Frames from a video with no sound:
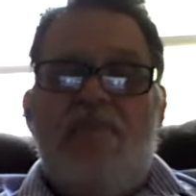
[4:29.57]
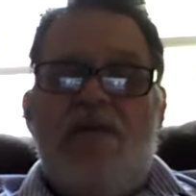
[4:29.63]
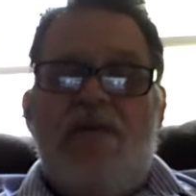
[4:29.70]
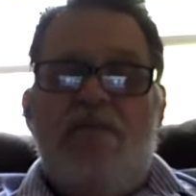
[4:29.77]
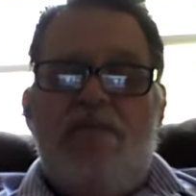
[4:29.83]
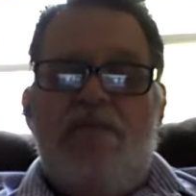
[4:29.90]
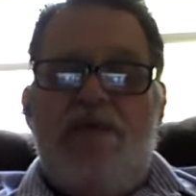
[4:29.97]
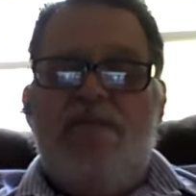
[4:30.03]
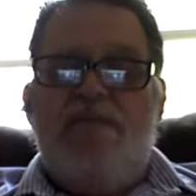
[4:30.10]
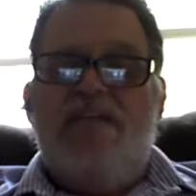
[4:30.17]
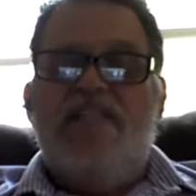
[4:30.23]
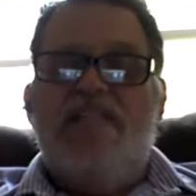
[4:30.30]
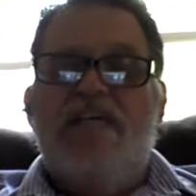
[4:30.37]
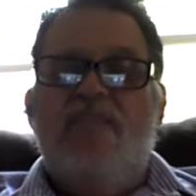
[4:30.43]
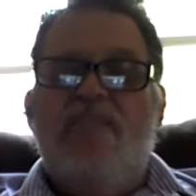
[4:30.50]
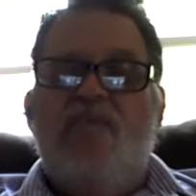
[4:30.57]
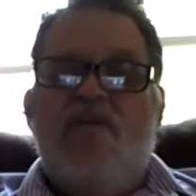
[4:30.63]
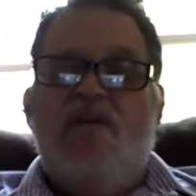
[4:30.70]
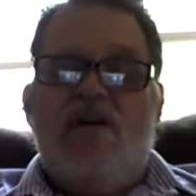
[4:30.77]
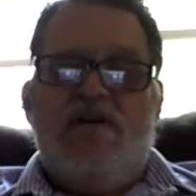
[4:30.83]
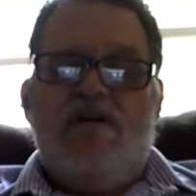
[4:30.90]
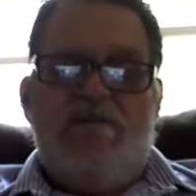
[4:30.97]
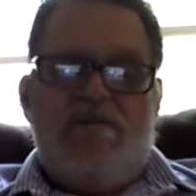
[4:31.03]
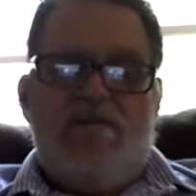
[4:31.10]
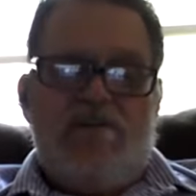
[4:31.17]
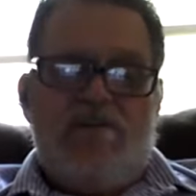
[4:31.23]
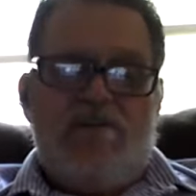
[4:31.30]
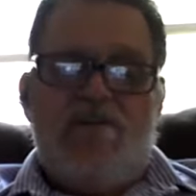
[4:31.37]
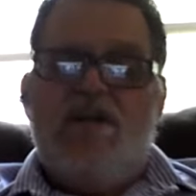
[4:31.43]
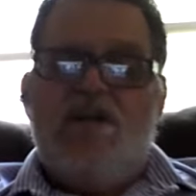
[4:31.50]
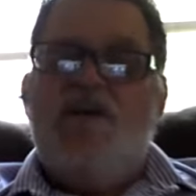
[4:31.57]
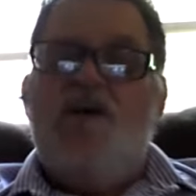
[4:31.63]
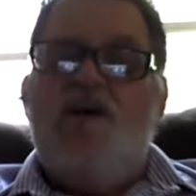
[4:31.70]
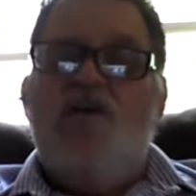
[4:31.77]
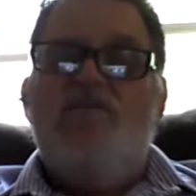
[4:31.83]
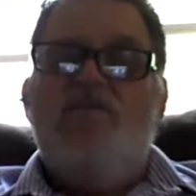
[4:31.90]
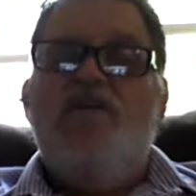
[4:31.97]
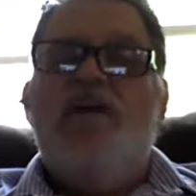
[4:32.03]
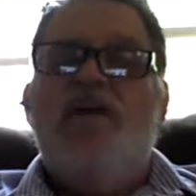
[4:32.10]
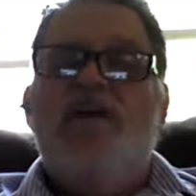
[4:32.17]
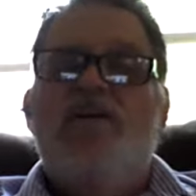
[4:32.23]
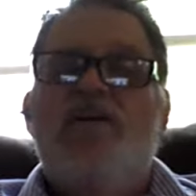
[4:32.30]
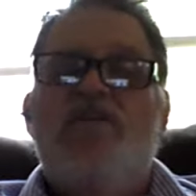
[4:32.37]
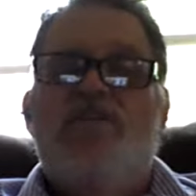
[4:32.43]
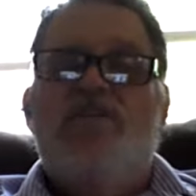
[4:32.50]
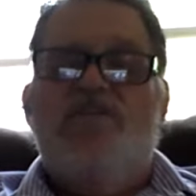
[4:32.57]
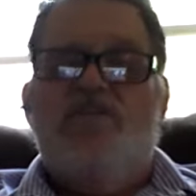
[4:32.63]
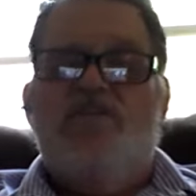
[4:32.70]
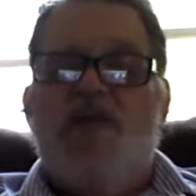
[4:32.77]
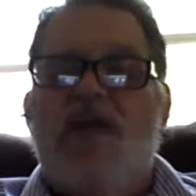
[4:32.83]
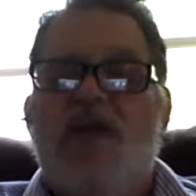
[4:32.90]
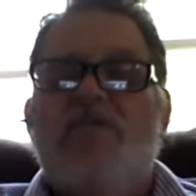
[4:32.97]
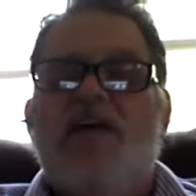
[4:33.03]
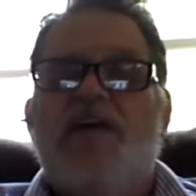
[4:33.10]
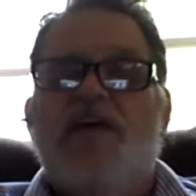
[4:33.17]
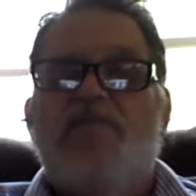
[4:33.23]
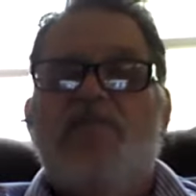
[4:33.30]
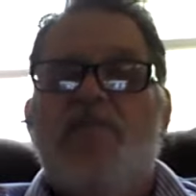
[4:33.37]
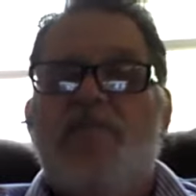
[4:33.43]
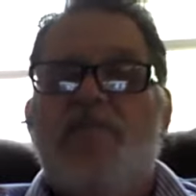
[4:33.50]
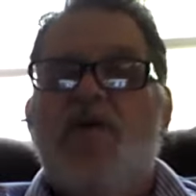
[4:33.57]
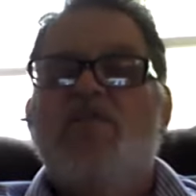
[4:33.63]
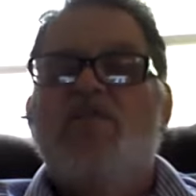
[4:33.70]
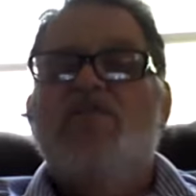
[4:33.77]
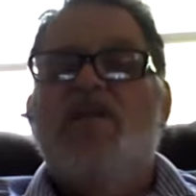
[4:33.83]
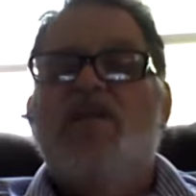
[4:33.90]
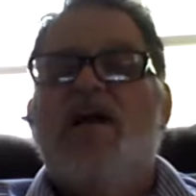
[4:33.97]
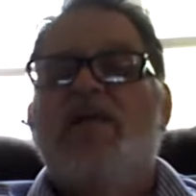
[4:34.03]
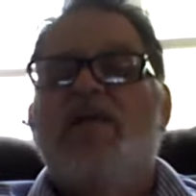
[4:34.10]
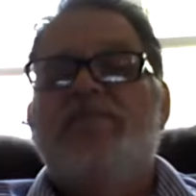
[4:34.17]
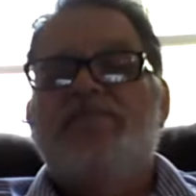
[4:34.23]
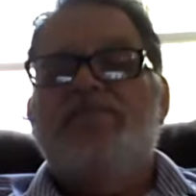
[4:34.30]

Beverly Seymour took over a year to draft our proposal up,